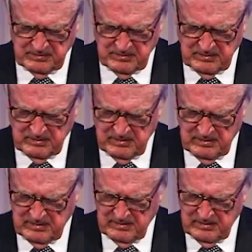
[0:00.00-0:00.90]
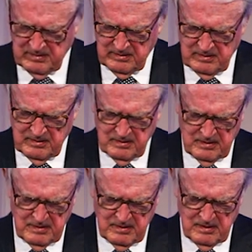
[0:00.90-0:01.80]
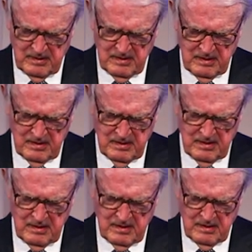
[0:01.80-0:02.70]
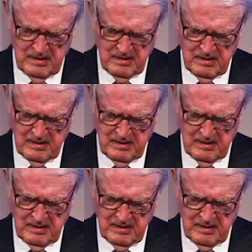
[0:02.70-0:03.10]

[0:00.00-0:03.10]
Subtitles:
(silence)